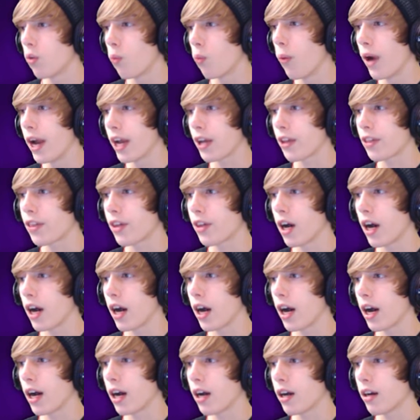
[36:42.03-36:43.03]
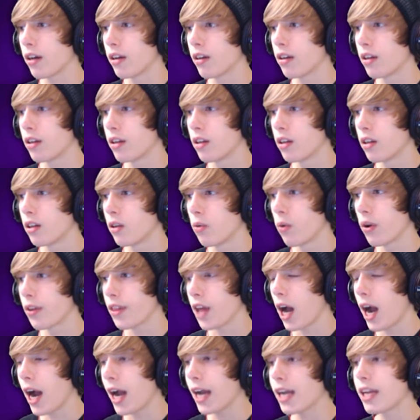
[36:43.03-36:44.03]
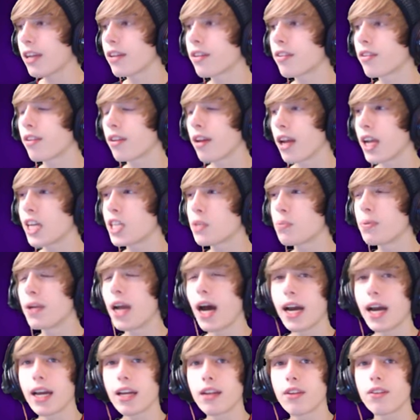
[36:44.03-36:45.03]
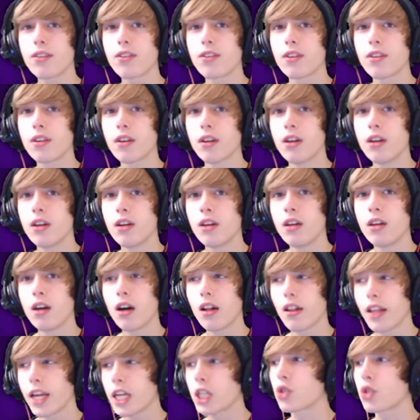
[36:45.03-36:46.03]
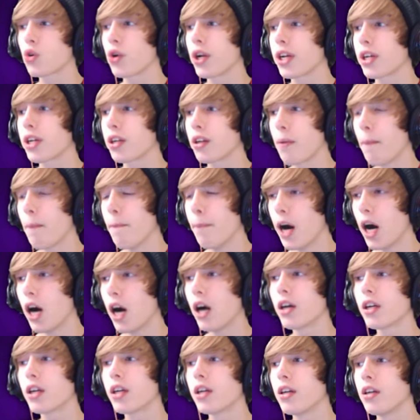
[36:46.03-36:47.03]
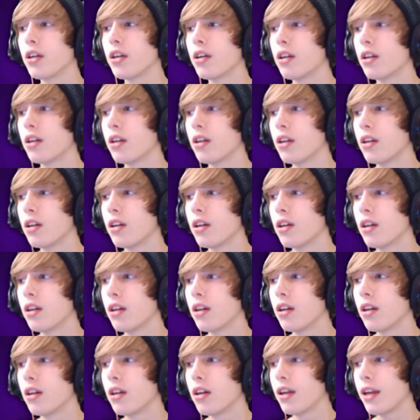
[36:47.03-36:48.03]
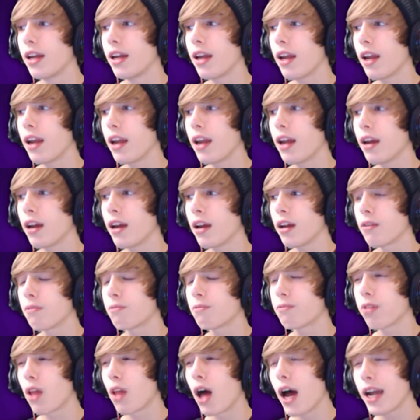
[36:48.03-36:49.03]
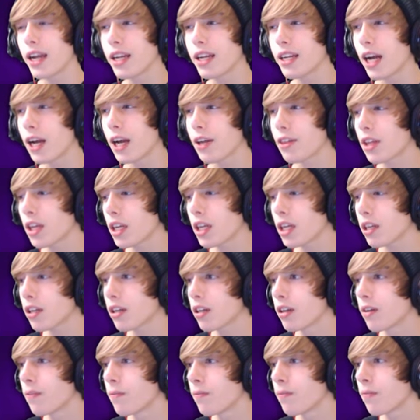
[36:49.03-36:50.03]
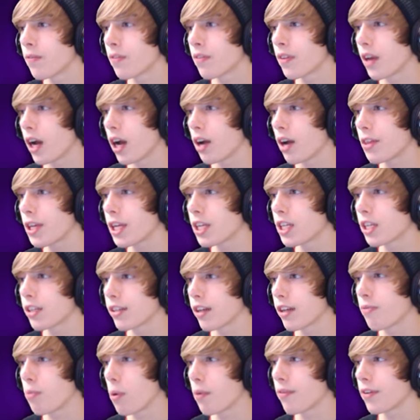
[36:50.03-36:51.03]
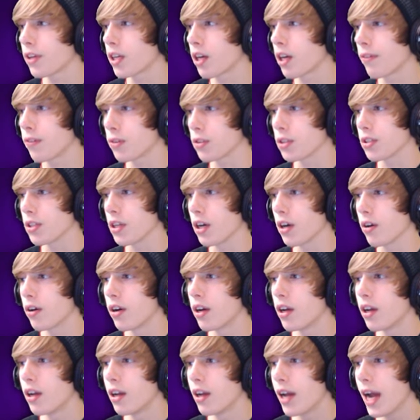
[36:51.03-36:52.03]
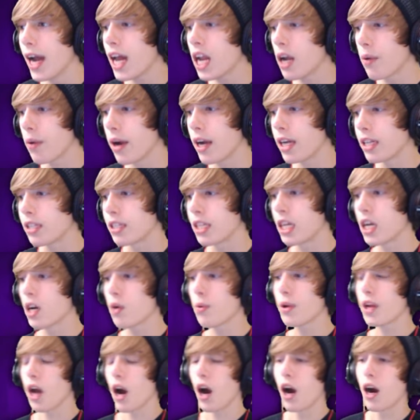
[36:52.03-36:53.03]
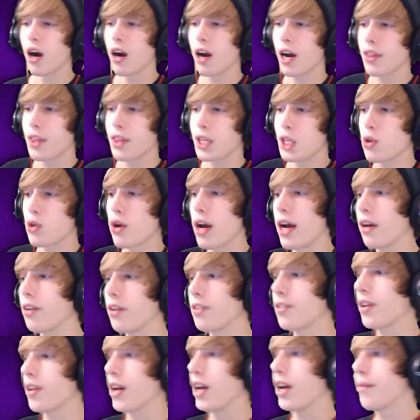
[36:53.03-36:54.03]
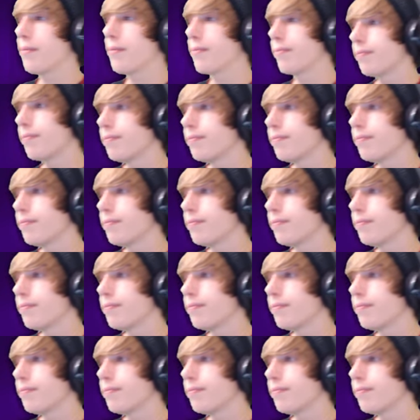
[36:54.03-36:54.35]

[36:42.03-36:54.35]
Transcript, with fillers: With, uh, with Ice, HP Ice, Electric, Bug, and flying, I think? I think it does have perfect coverage, though. Anyways, here we are at the trial site.